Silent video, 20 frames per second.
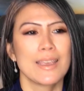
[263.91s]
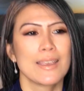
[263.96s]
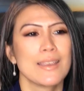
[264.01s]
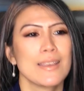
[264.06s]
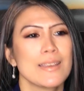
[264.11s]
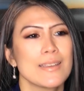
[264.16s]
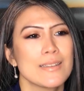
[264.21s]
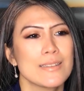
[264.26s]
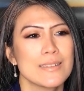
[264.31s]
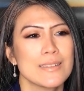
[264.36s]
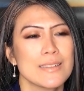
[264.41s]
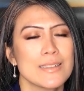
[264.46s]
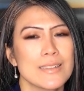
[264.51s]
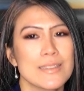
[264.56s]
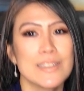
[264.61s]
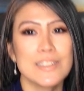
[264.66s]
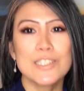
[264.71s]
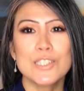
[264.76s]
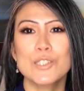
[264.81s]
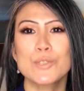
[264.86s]
And
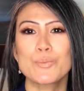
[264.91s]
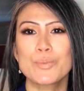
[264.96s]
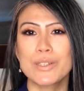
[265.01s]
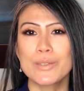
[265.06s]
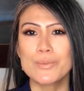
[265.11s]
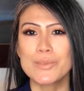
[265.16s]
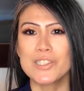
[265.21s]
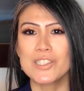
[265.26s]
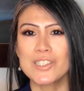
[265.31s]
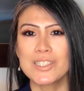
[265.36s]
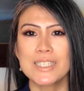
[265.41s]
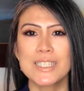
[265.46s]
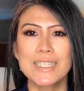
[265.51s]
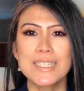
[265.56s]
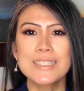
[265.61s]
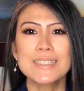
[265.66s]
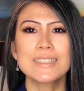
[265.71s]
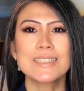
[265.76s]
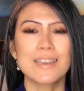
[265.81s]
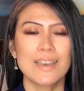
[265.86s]
this is pretty much
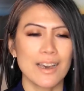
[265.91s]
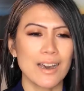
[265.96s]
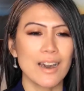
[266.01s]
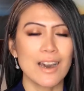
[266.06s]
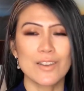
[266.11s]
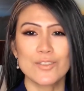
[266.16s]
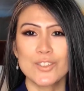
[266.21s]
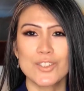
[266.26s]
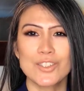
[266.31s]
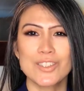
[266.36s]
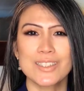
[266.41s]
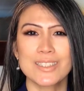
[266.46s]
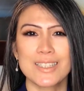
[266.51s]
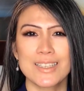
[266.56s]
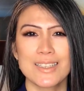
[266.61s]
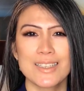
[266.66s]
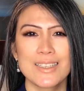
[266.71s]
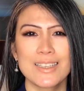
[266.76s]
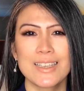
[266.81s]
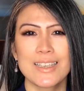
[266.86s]
it. Have a good
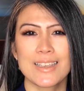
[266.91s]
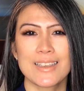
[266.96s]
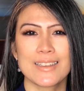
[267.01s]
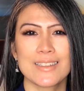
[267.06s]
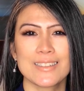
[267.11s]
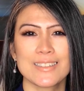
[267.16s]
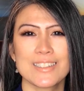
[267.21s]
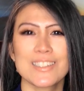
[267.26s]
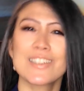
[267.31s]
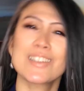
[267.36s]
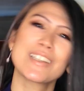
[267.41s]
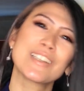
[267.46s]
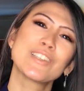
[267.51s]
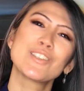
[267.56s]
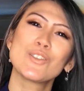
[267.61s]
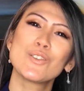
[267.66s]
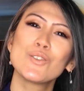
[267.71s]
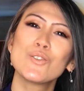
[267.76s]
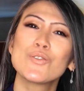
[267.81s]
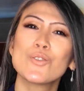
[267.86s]
day, and
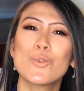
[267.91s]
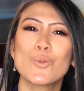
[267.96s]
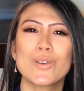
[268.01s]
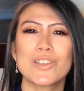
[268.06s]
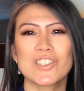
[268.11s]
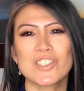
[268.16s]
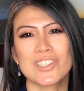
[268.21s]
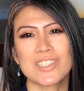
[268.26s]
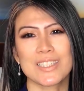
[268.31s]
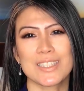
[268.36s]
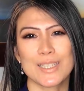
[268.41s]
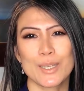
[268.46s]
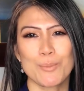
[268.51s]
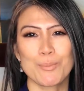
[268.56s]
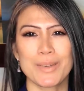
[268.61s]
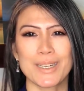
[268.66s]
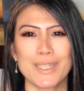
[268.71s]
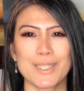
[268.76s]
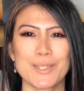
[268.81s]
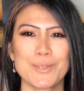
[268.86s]
thank you for watching.
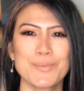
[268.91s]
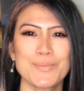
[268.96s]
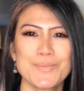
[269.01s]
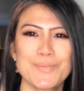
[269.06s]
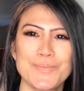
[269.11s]
Bye.